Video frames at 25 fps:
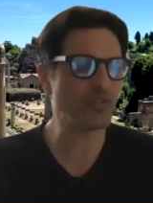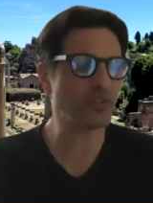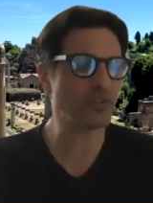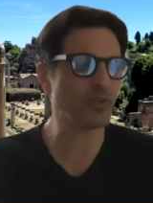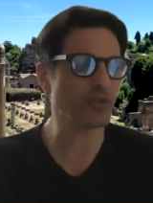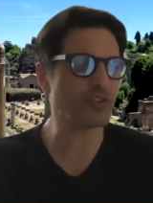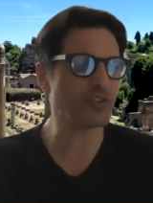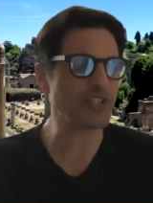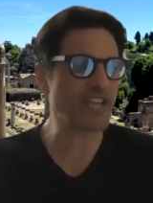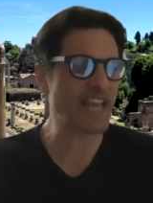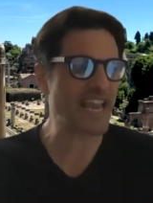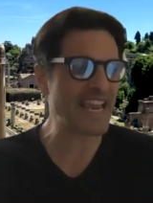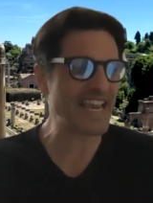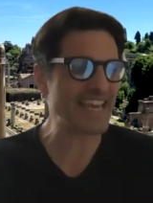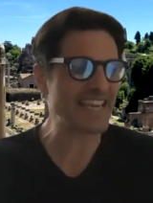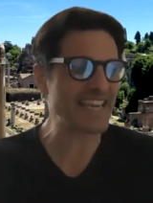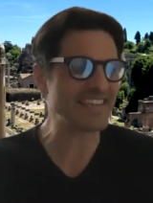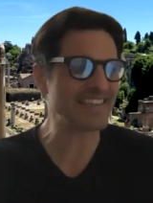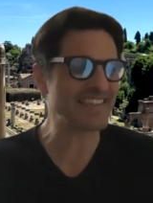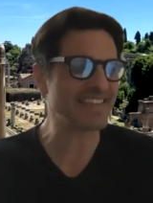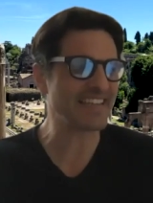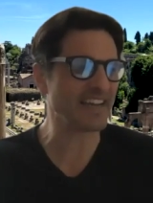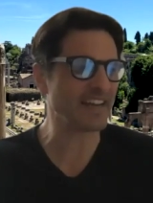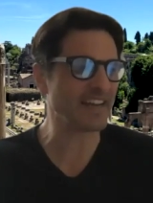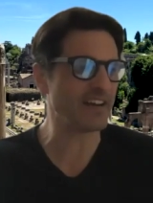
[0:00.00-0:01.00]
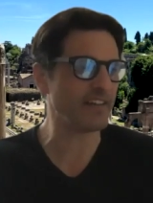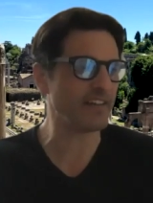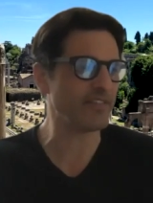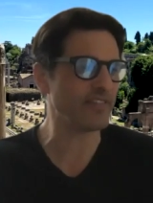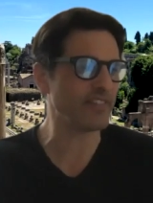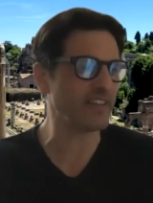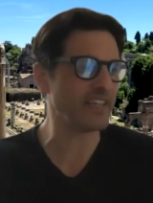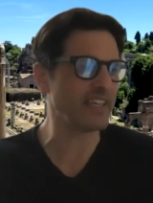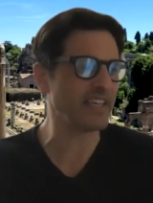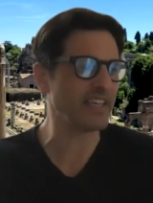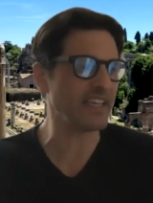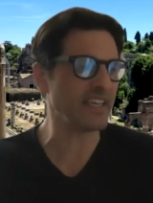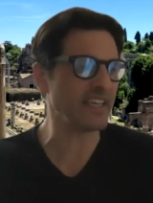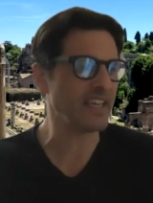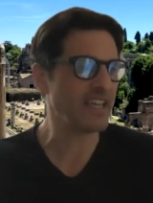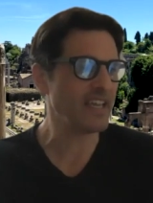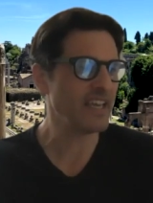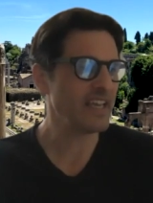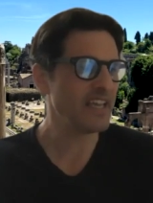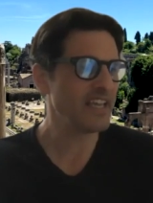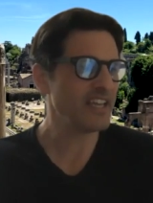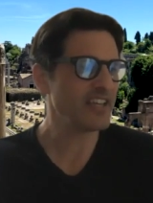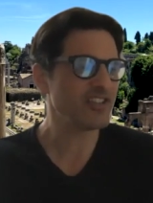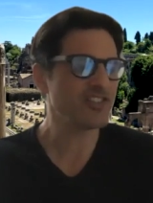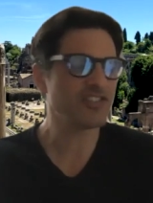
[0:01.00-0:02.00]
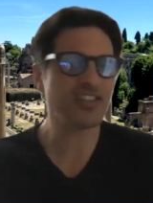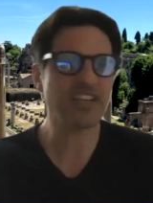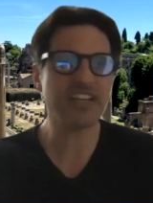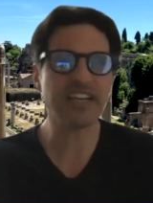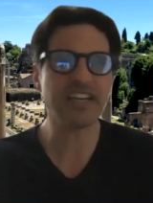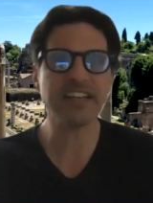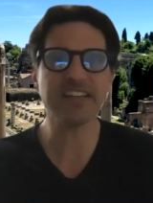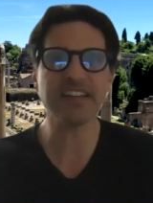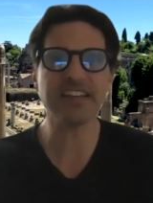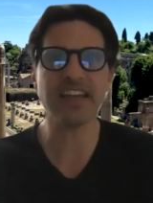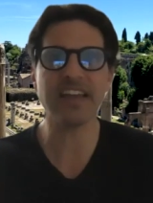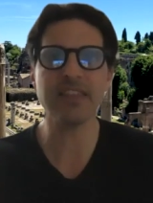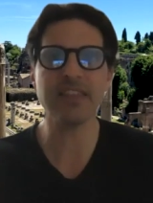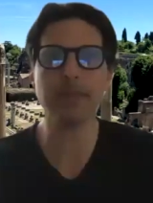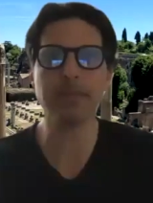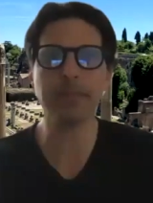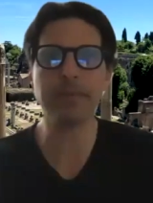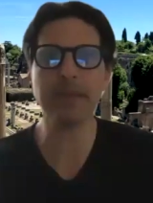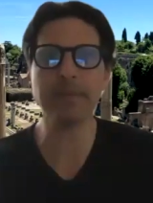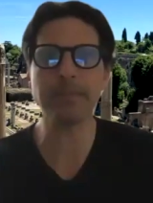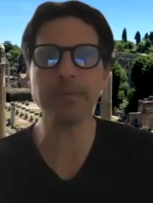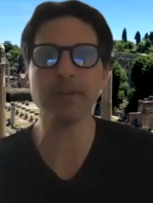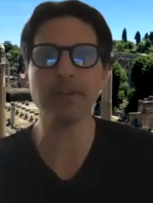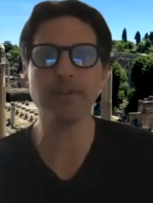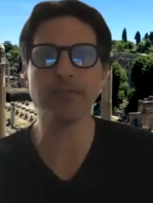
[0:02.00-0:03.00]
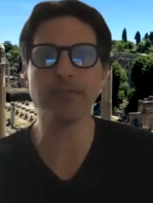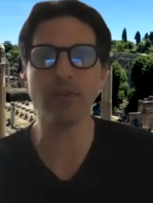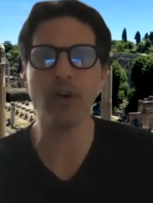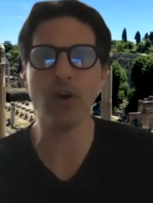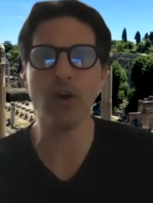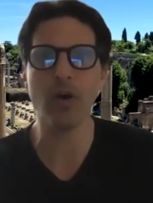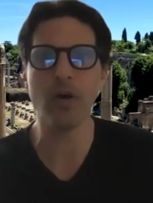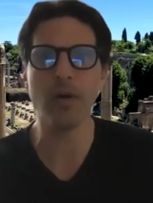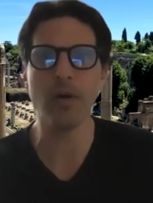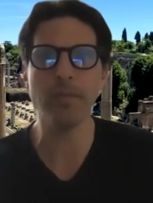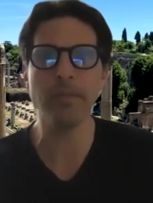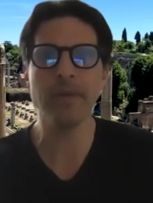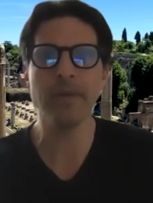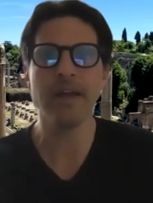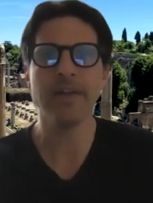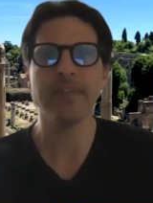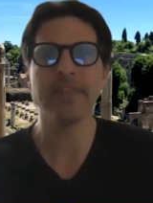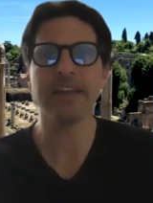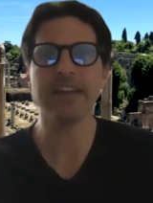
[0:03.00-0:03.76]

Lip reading: a little taste of the Senate and the people of Rome,